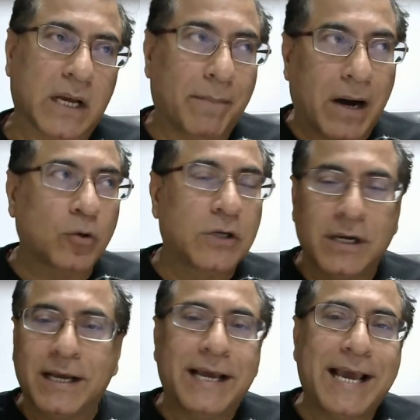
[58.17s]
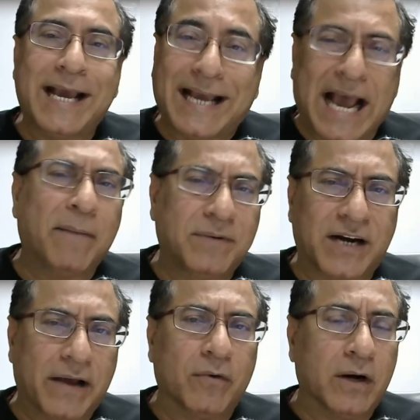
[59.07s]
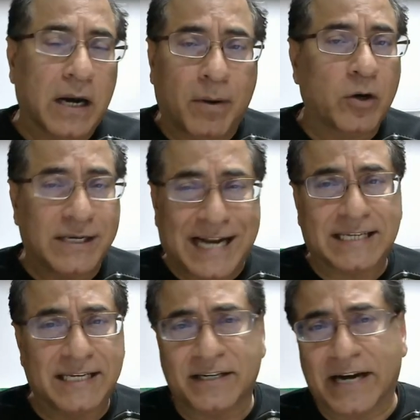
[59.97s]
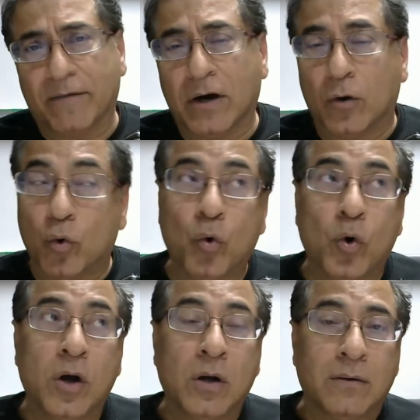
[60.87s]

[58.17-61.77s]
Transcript: about a cab driver, about a taxi driver who